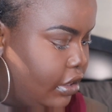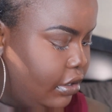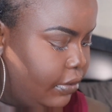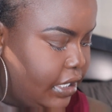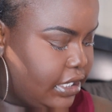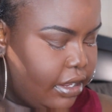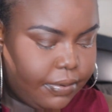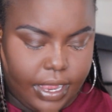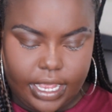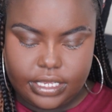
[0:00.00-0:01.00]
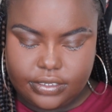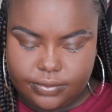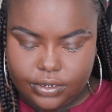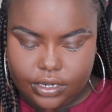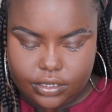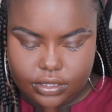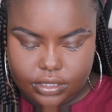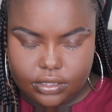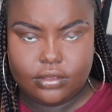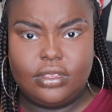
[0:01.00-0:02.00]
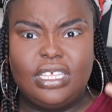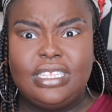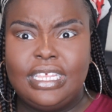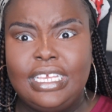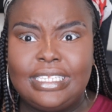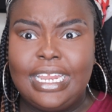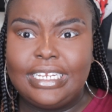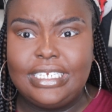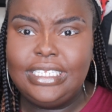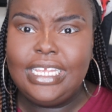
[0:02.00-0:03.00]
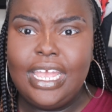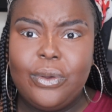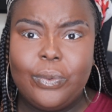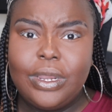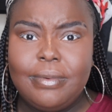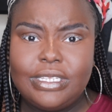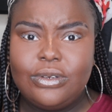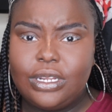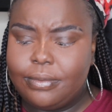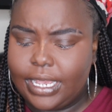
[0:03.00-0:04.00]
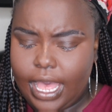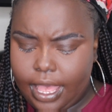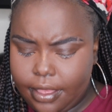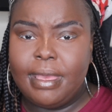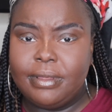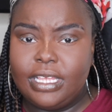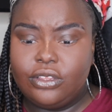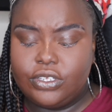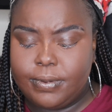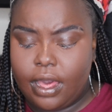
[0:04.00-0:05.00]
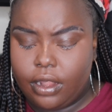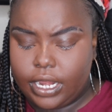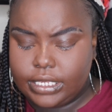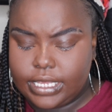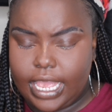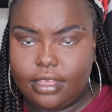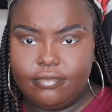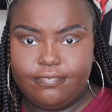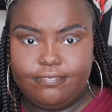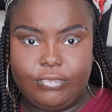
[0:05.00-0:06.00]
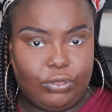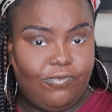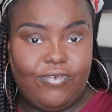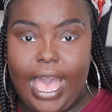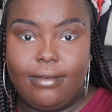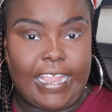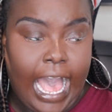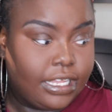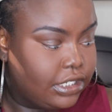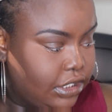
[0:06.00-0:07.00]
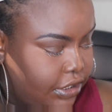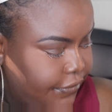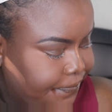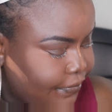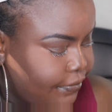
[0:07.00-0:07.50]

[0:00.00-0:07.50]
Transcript: the retail price for the things that I just did what am I doing oh my god Maybelline loose powder is like five dollars